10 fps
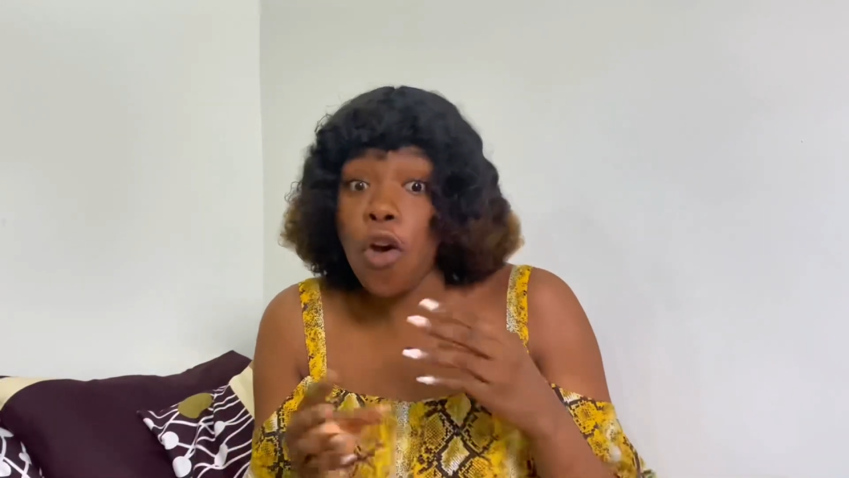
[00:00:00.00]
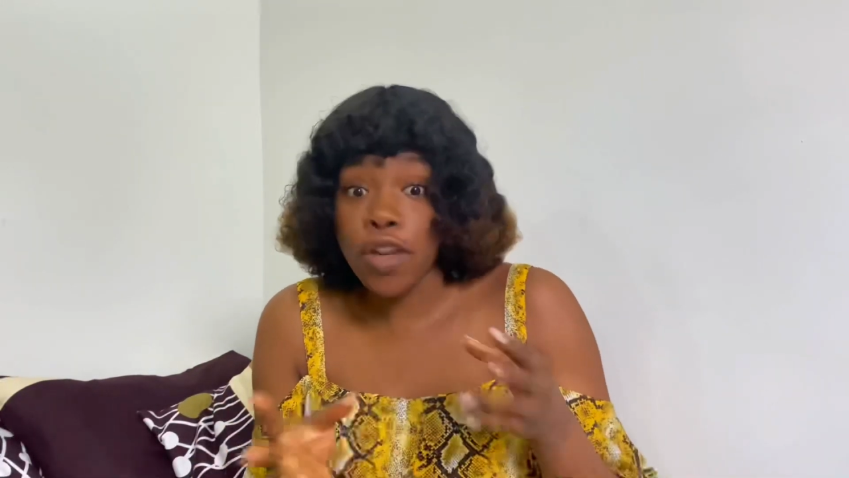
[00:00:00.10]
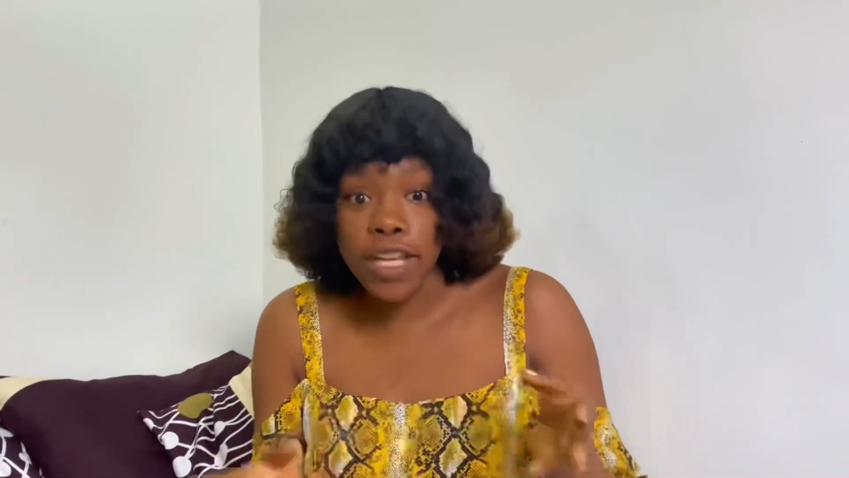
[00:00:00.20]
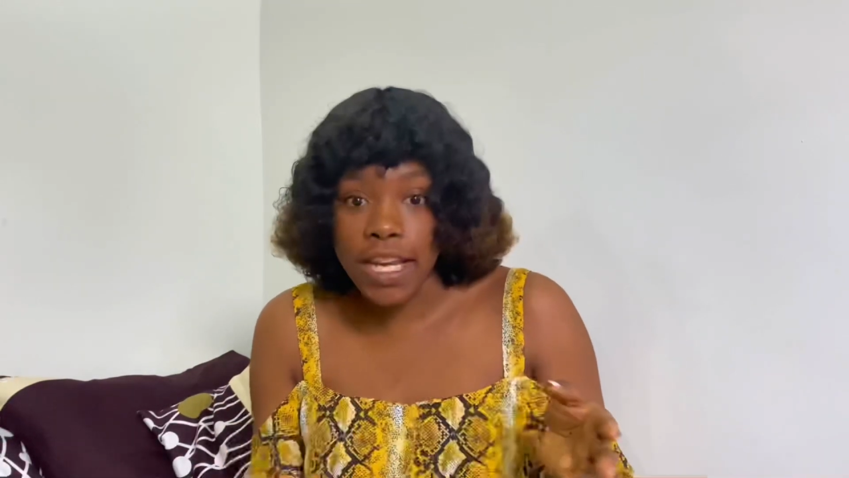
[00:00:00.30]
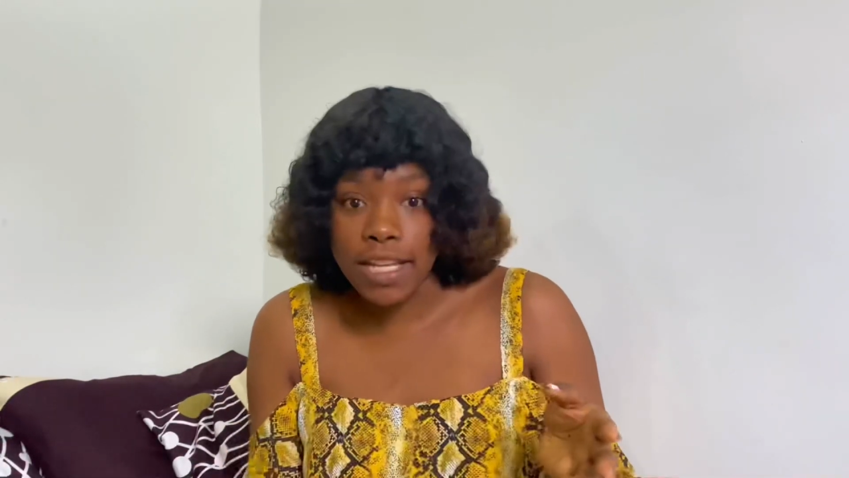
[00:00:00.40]

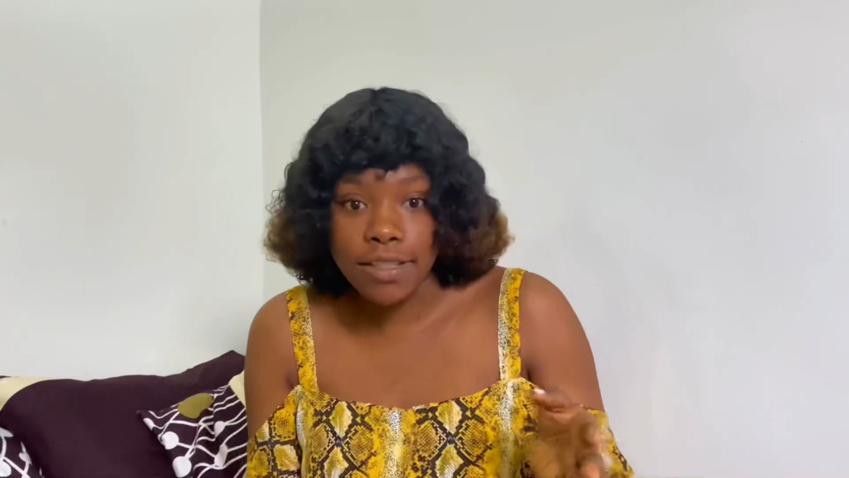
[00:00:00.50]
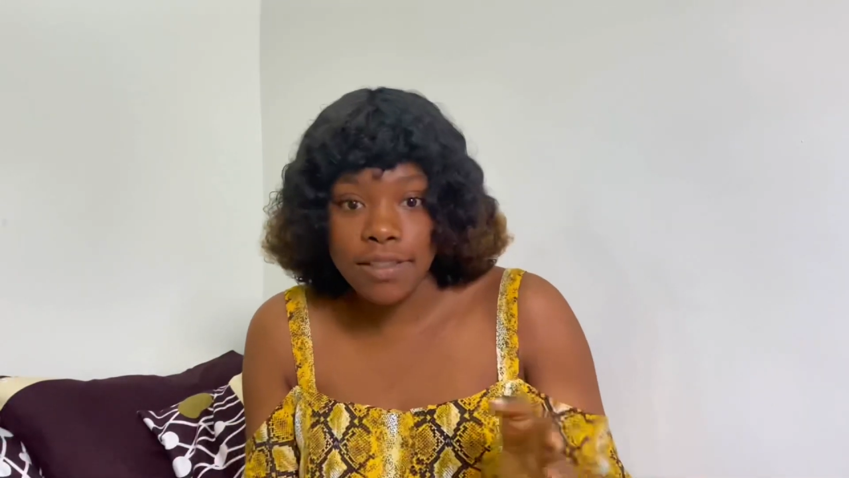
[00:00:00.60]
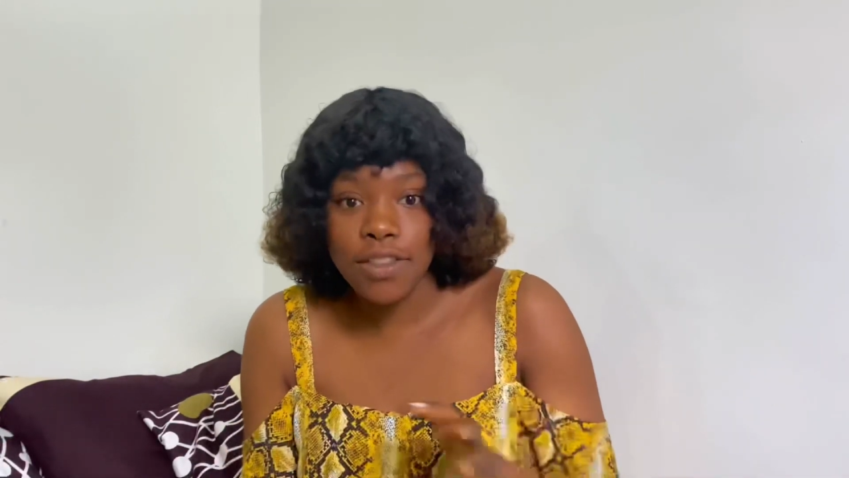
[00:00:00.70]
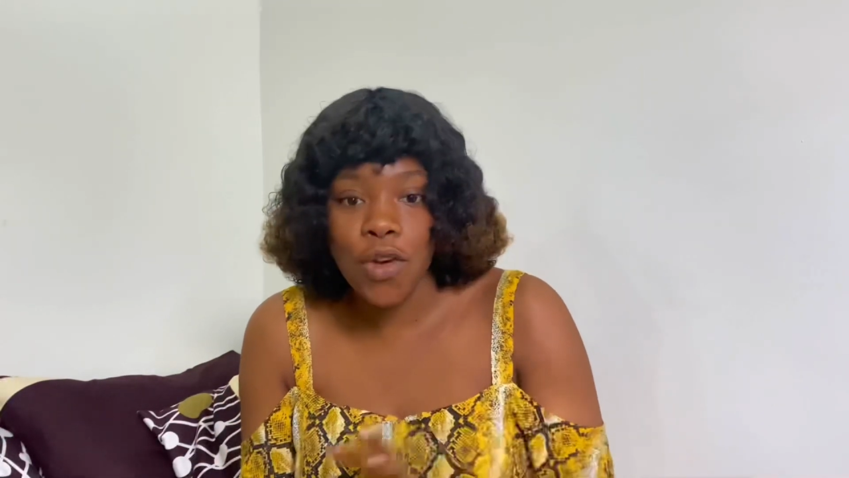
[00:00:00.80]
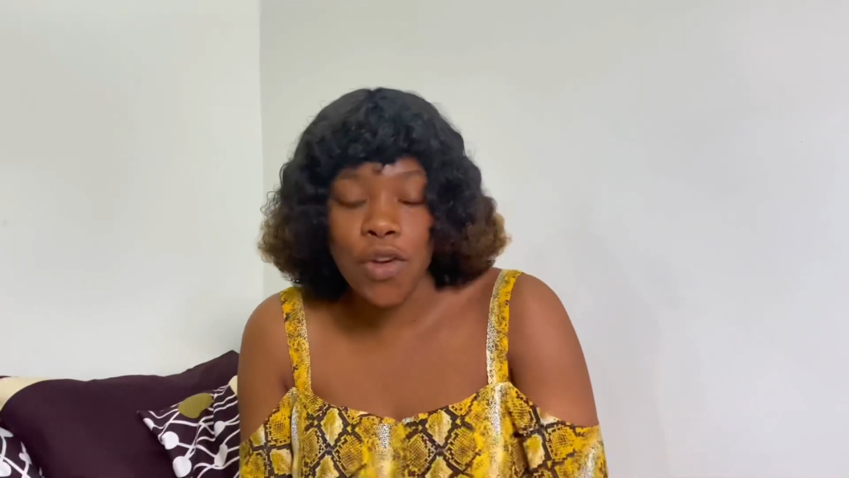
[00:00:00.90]

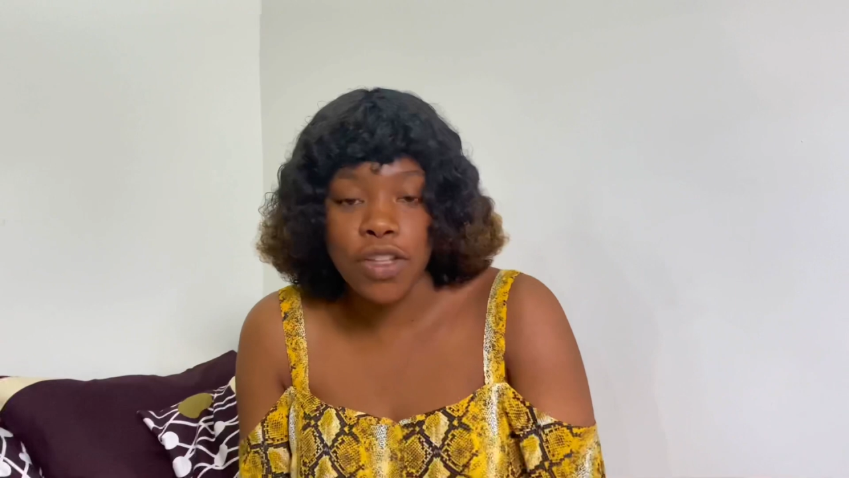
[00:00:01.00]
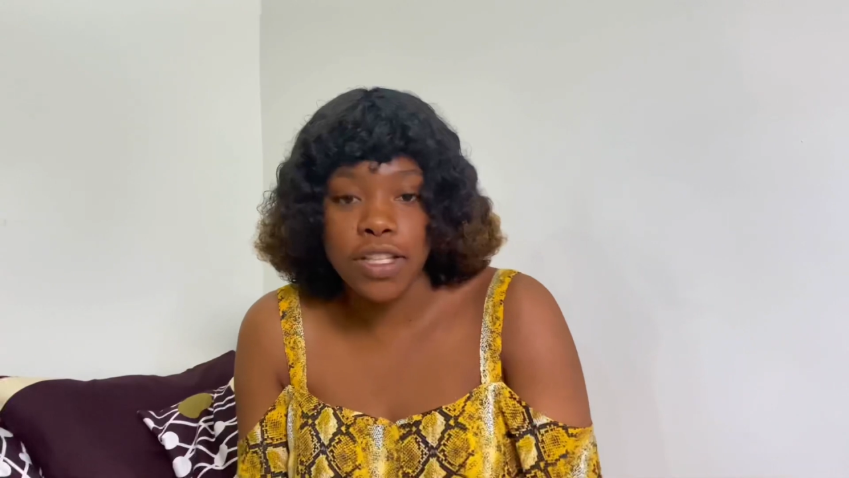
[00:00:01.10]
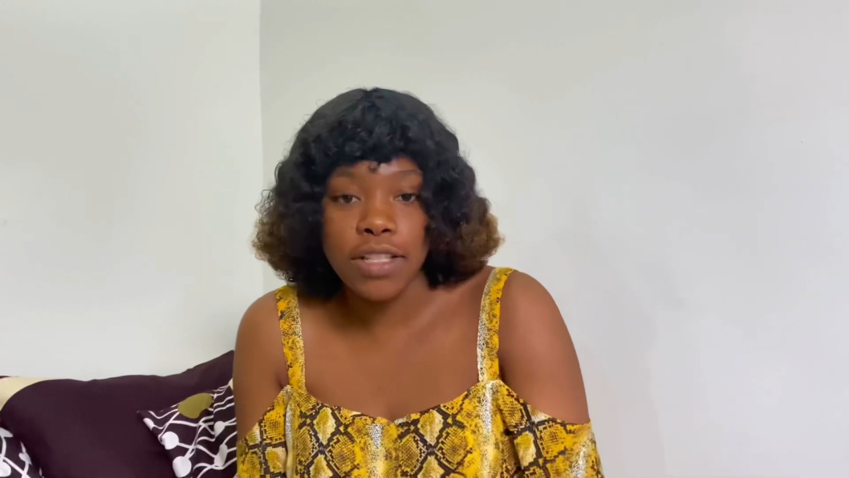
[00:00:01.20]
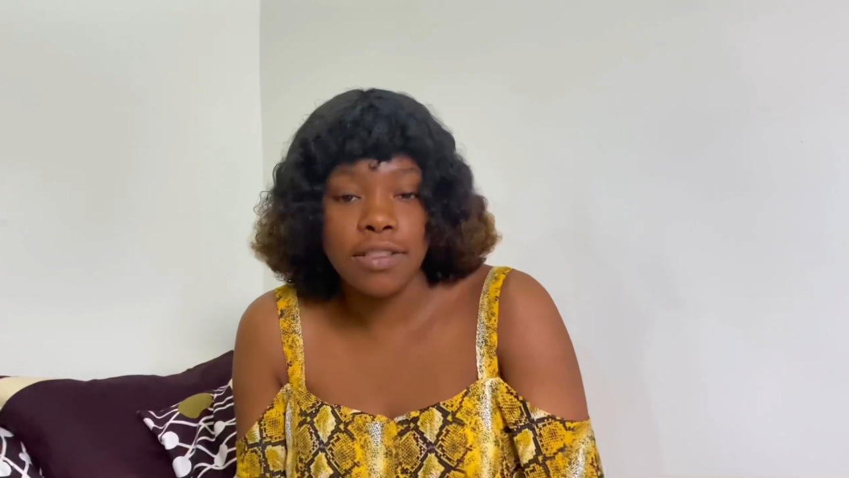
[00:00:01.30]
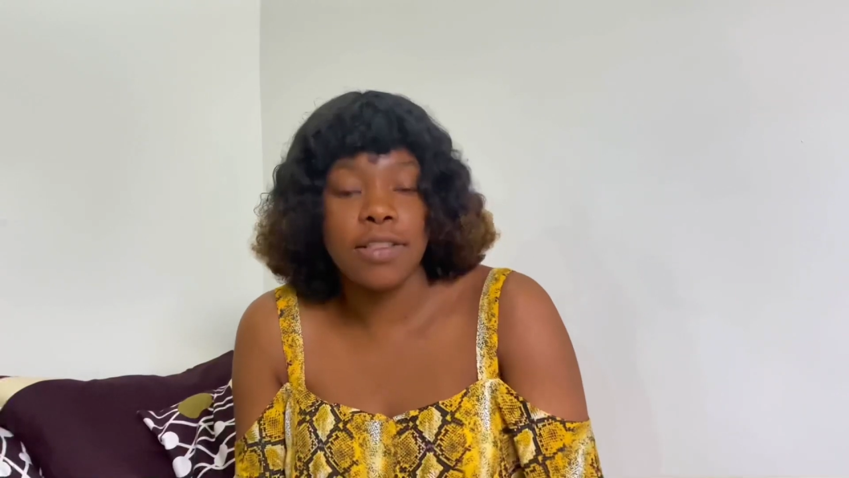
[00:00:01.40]
organized on
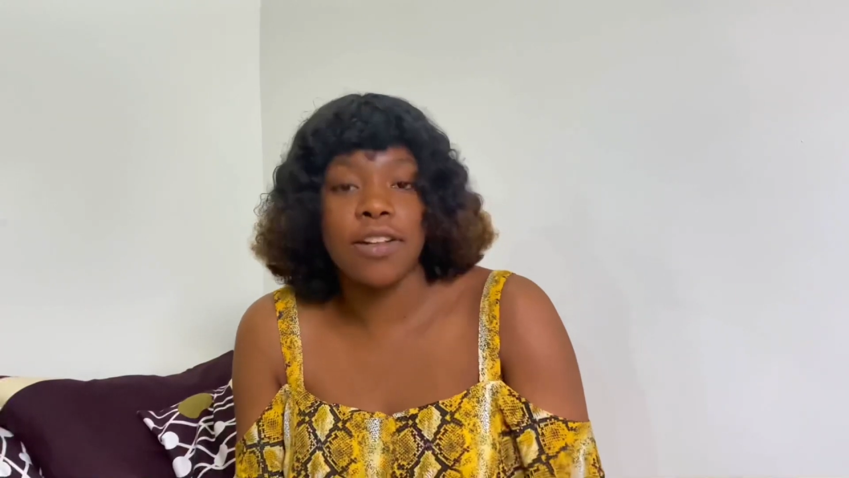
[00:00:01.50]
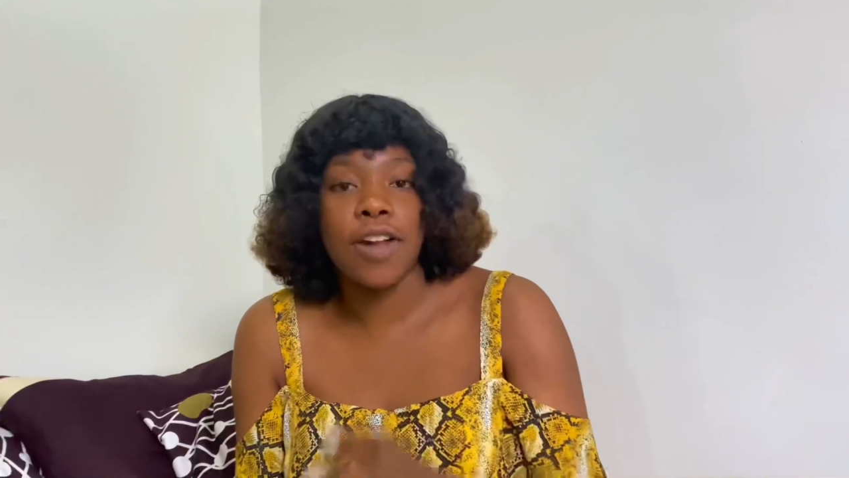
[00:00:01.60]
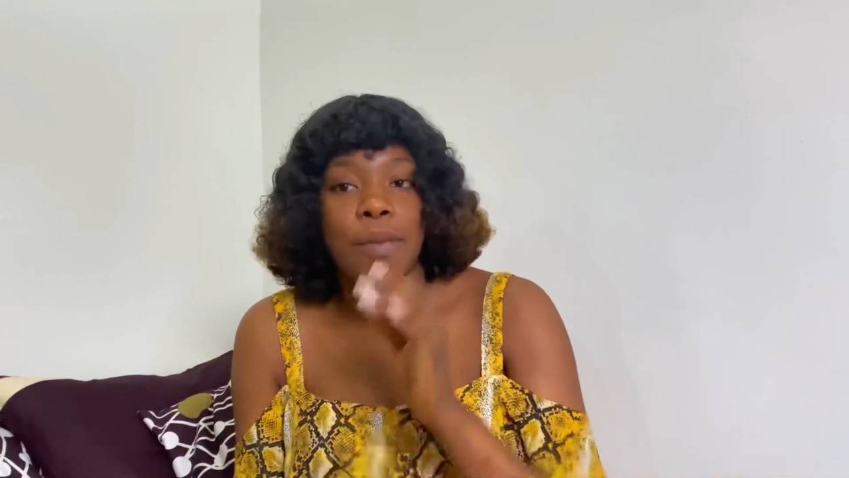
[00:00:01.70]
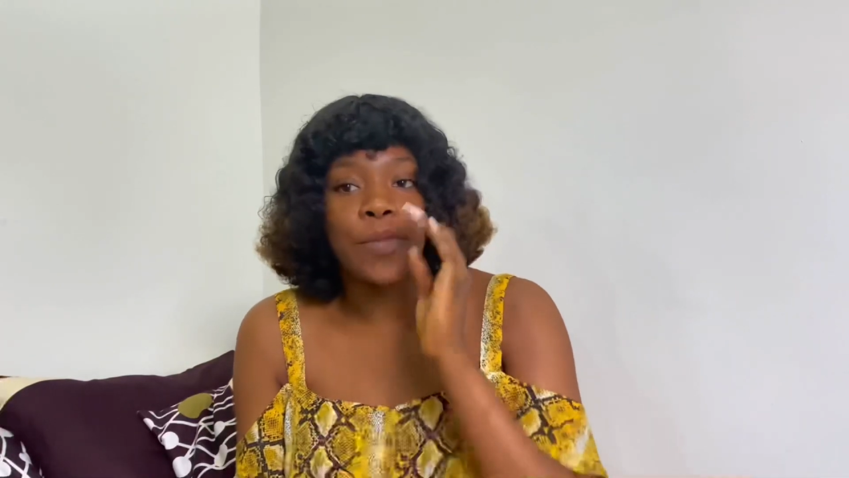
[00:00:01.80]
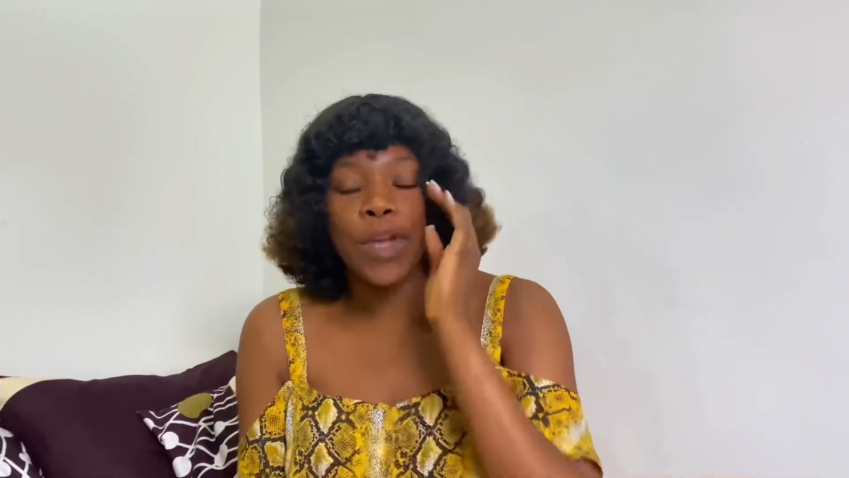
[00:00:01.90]

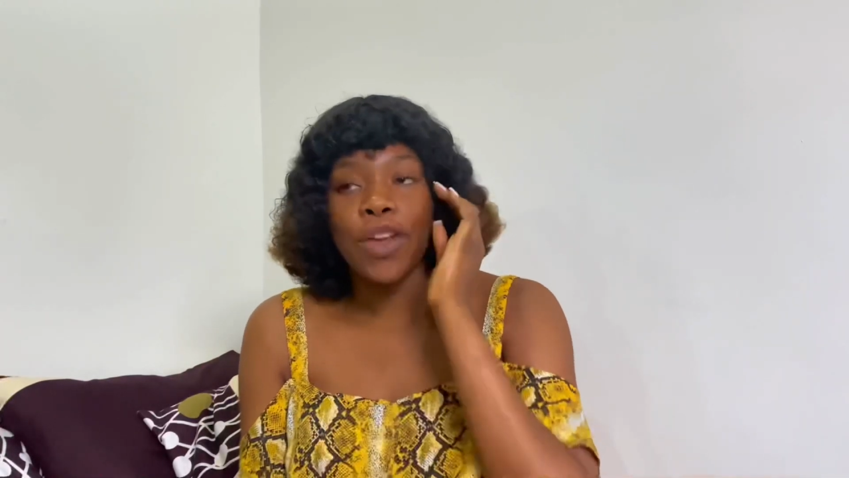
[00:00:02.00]
Instagram.